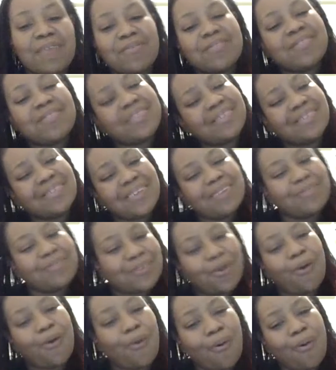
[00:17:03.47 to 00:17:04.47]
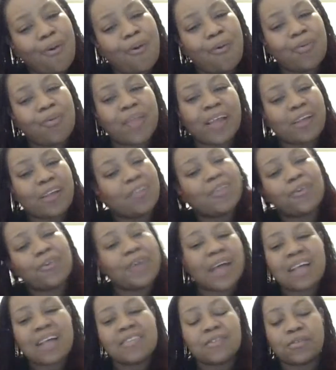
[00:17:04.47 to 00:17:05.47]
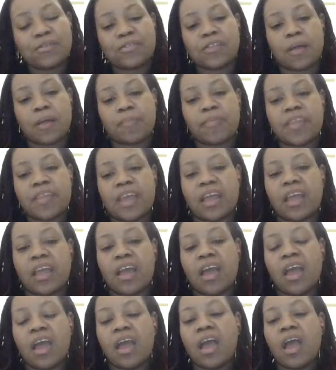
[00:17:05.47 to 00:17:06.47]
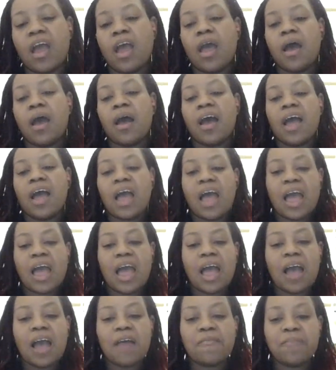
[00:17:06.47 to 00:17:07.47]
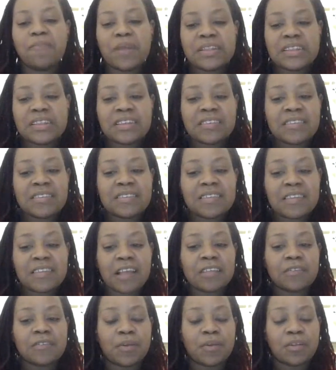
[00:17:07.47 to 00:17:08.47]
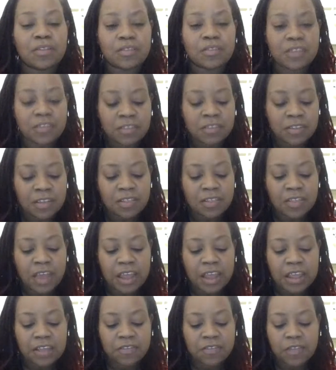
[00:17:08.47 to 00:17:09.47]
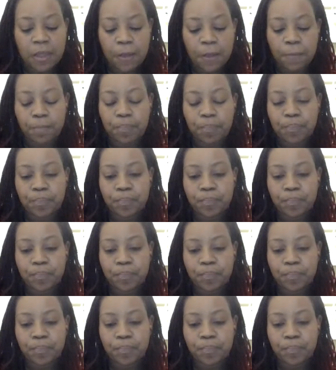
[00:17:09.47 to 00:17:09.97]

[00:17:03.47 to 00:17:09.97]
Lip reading: was cool, like a little cousin or something. But this is the testament. This is the thing is that